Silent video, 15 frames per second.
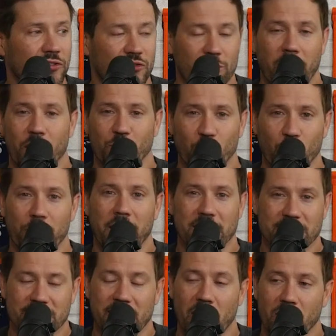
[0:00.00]
Stroud wore
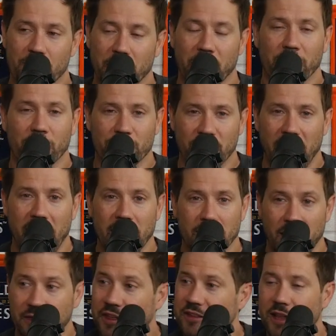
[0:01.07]
that Seattle Mariners hat.
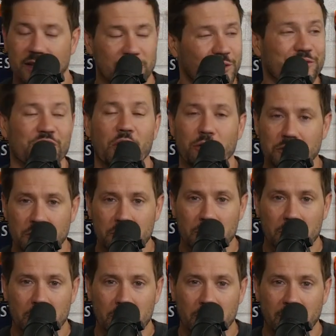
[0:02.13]
I think that's of note.
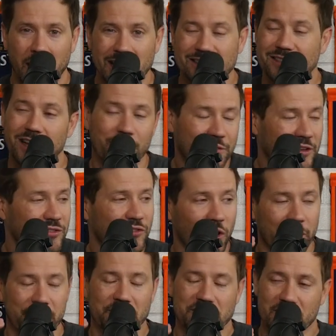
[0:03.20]
I said if they
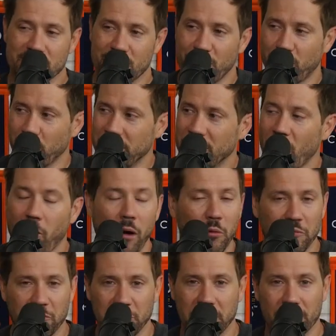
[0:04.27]
started the season 3-0, I
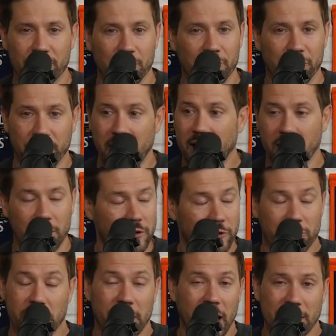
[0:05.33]
would forgive him for that.
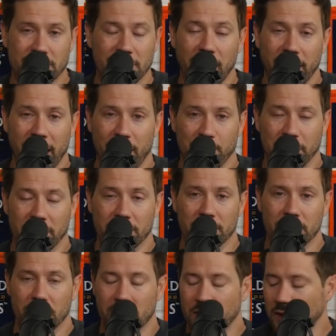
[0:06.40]
Clearly, that's not happening.
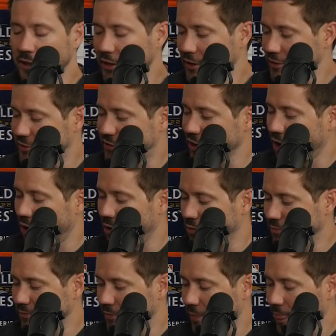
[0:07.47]
So,
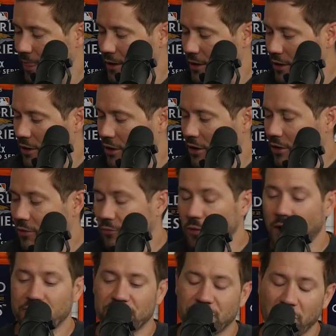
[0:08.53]

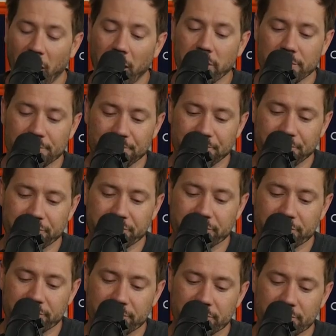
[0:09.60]
rough start,
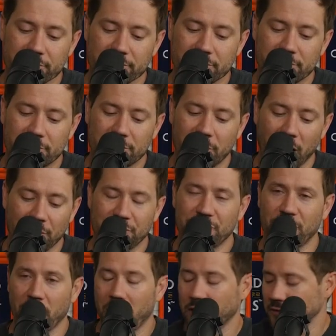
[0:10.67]
tough
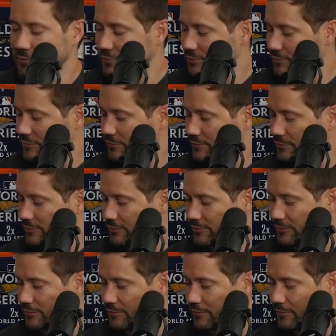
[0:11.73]
start.
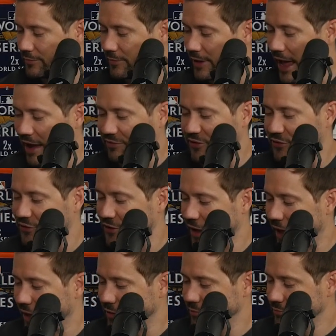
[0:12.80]
Have to
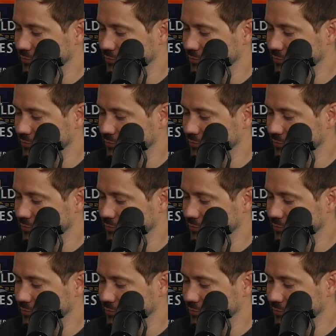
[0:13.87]
say.